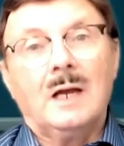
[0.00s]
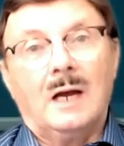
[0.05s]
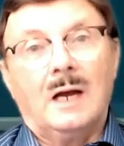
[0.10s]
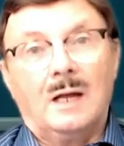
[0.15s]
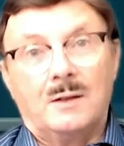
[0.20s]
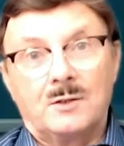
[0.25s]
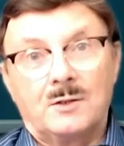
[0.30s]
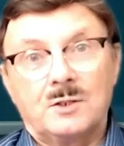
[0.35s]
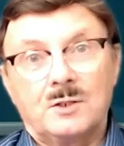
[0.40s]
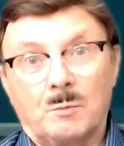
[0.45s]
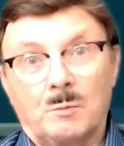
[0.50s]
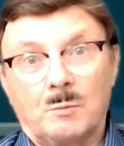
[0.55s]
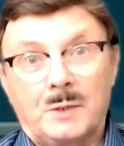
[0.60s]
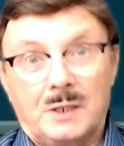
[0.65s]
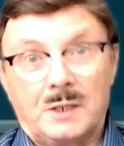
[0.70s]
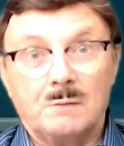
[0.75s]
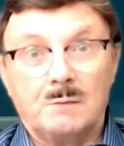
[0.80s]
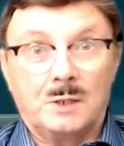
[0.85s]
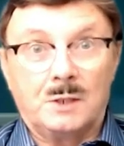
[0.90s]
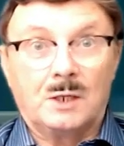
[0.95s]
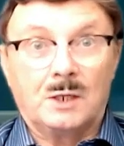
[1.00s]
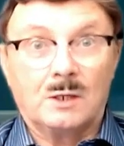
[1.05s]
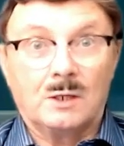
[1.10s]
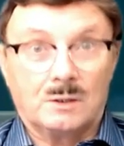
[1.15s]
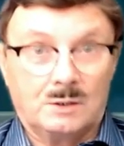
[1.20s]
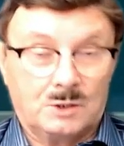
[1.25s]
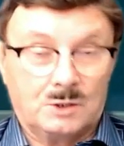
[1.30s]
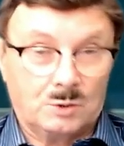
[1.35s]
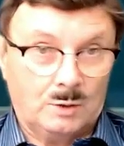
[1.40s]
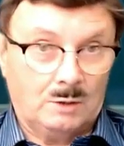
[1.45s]
until we
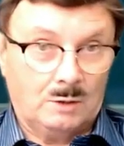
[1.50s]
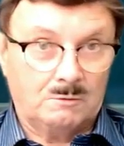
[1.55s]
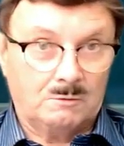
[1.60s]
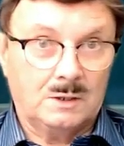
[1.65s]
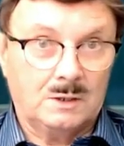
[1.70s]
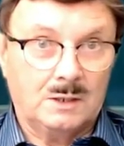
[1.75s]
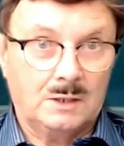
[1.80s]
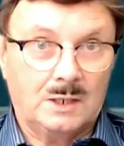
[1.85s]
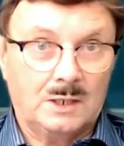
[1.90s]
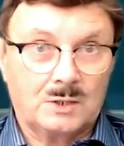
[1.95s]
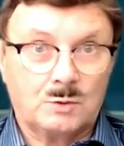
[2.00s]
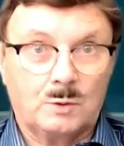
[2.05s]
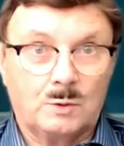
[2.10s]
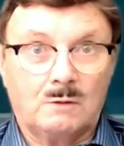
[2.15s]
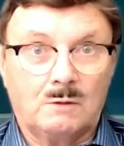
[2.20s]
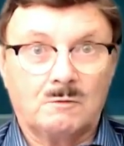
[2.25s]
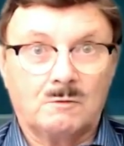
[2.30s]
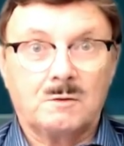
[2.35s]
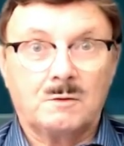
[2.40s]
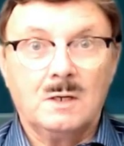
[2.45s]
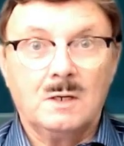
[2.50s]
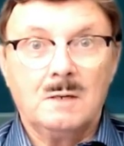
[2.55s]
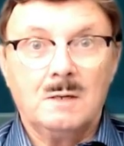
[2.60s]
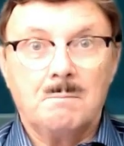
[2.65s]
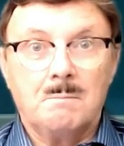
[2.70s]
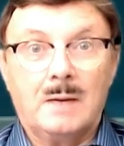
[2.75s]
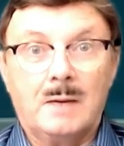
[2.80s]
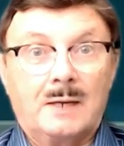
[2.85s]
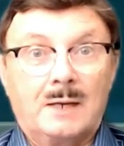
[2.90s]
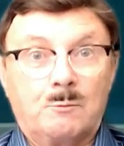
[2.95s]
got a
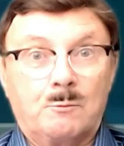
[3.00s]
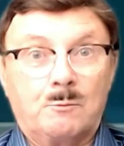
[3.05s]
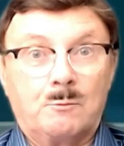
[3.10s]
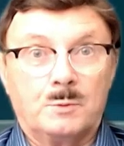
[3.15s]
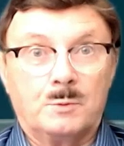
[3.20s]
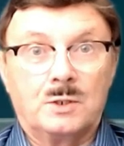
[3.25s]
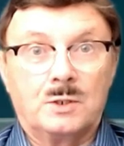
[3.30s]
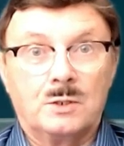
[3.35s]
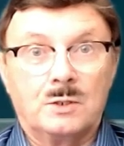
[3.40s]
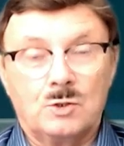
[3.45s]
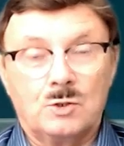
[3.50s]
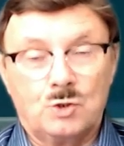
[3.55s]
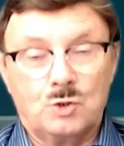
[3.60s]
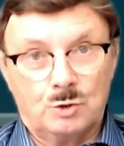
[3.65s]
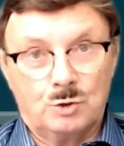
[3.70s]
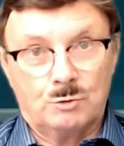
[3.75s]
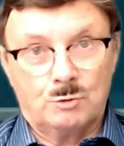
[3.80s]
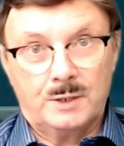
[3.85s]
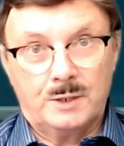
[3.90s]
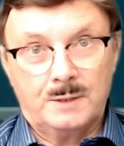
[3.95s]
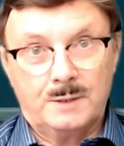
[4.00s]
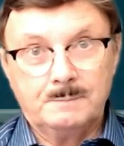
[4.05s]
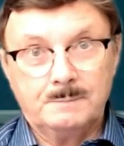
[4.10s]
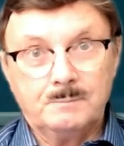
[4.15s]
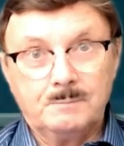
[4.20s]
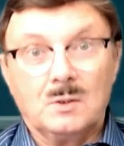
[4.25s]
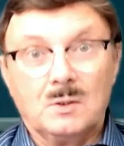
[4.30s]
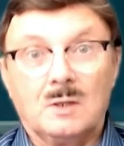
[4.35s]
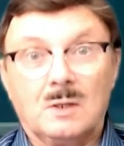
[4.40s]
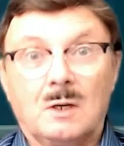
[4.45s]
12-man woman jury.
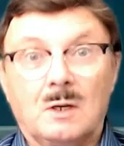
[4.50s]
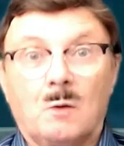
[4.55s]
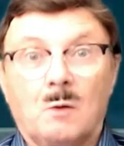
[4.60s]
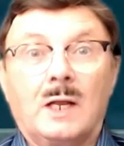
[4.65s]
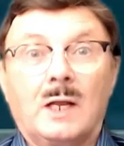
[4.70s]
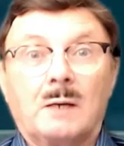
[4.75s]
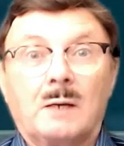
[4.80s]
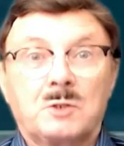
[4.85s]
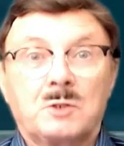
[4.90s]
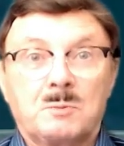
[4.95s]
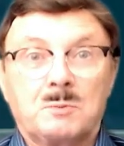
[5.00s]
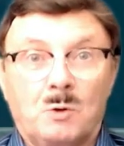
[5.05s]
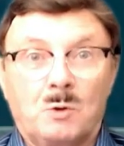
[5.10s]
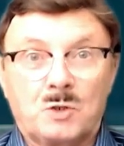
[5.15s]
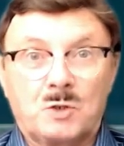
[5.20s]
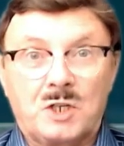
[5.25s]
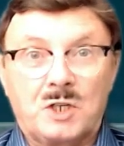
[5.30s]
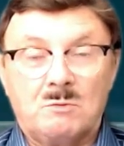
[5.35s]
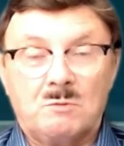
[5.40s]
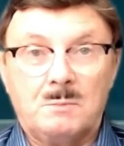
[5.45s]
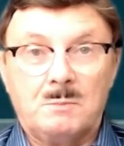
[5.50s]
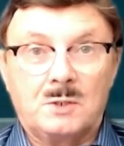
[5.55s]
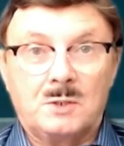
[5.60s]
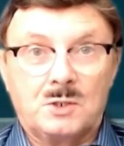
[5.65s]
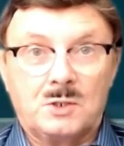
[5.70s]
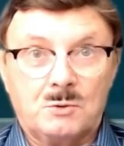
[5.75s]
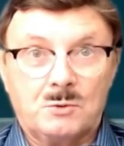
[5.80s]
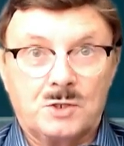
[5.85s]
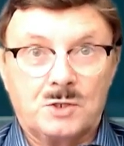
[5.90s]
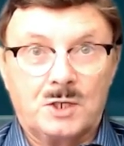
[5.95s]
Well, it was mostly
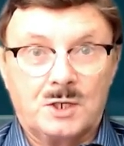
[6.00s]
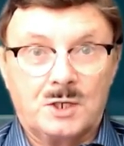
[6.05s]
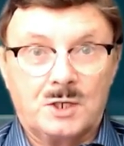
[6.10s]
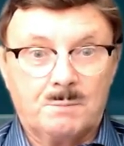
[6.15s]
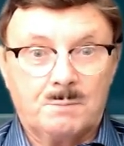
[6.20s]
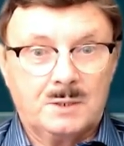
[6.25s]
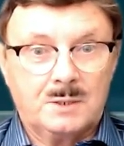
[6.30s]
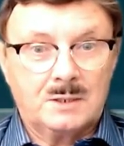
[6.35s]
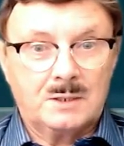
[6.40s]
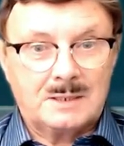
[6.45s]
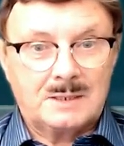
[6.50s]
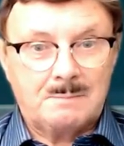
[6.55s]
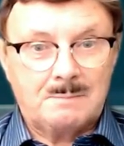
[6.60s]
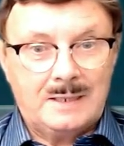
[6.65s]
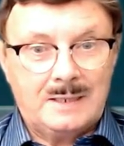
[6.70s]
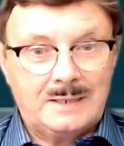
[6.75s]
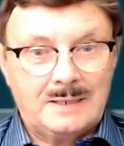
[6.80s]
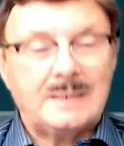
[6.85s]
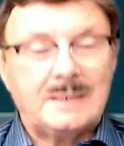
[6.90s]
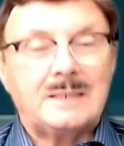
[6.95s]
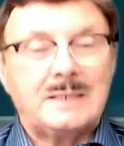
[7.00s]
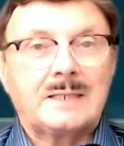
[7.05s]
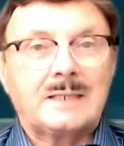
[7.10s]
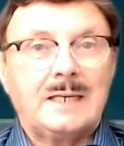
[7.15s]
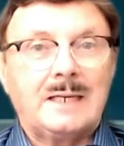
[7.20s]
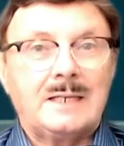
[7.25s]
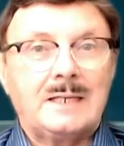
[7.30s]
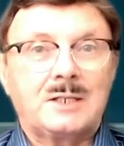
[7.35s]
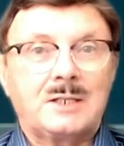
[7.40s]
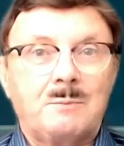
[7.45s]
women who turned up because the men these
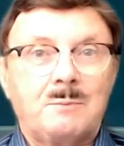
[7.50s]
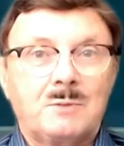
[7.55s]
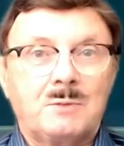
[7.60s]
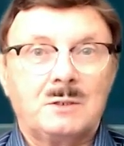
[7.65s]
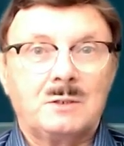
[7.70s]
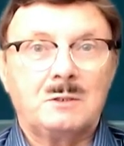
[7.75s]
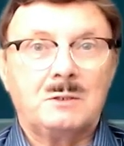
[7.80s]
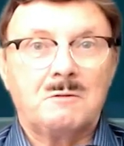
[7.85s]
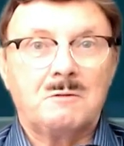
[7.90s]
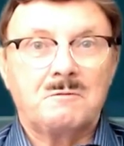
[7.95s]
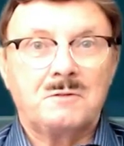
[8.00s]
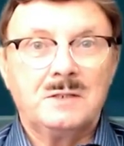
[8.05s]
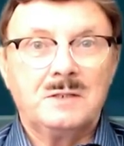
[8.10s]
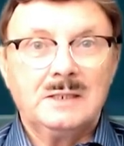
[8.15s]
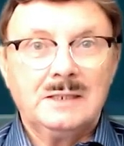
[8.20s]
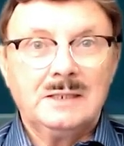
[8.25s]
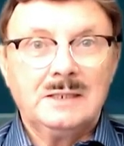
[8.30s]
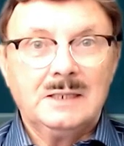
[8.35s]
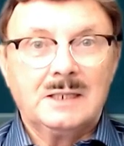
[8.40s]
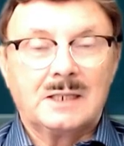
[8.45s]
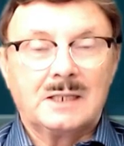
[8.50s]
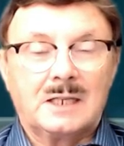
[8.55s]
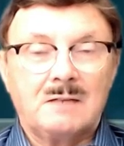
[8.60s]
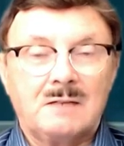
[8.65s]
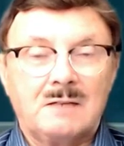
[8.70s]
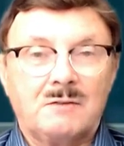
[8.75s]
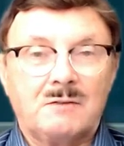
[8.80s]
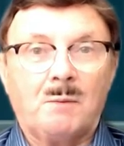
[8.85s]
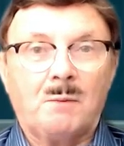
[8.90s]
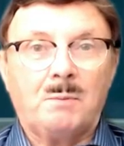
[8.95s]
days seem to have
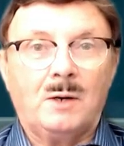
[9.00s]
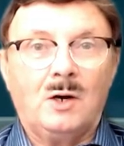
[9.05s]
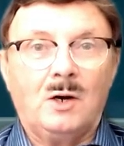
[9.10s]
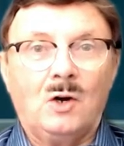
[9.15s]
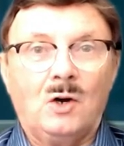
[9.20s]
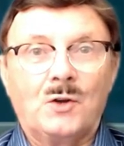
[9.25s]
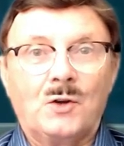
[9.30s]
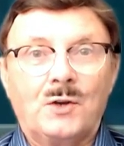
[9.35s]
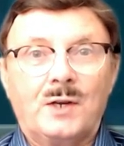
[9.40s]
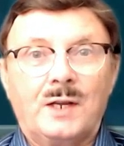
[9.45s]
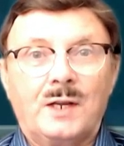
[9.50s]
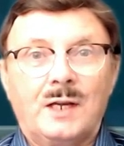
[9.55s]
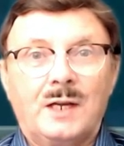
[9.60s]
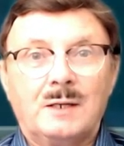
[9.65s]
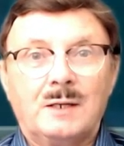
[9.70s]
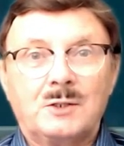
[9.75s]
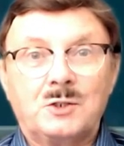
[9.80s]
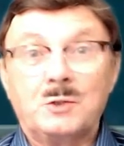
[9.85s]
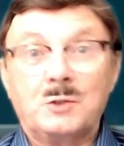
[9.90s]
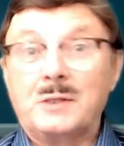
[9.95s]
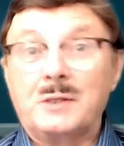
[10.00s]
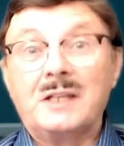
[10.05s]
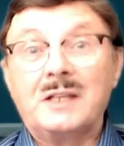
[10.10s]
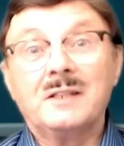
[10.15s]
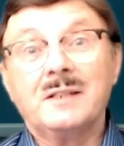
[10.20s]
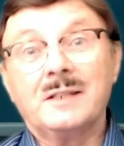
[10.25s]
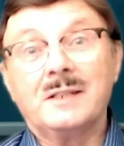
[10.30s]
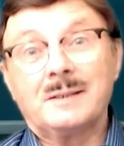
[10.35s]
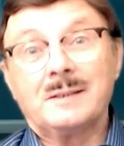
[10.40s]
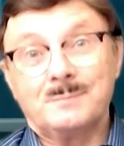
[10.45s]
given up on doing
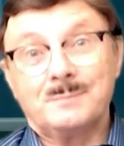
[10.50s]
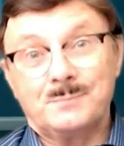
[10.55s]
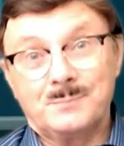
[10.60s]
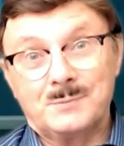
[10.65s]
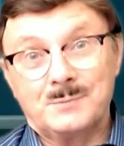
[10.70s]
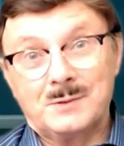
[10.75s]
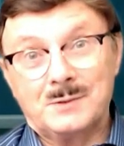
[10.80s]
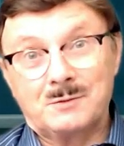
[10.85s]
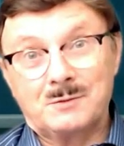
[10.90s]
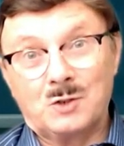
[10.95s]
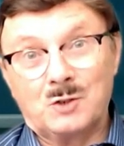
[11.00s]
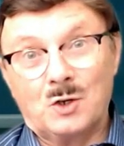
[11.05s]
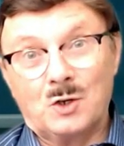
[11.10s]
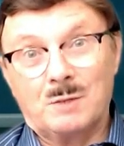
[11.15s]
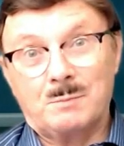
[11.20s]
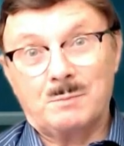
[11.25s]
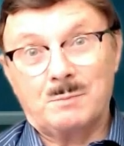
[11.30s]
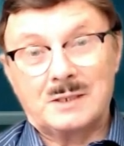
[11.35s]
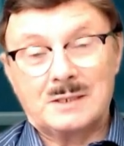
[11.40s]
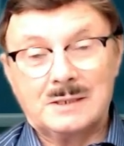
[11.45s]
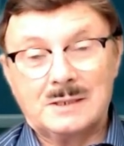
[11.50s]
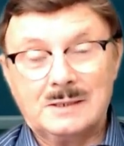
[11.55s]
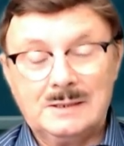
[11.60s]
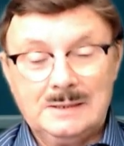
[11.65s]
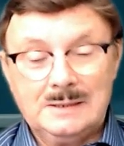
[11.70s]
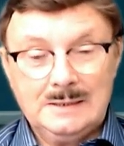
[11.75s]
anything. They've gone a bit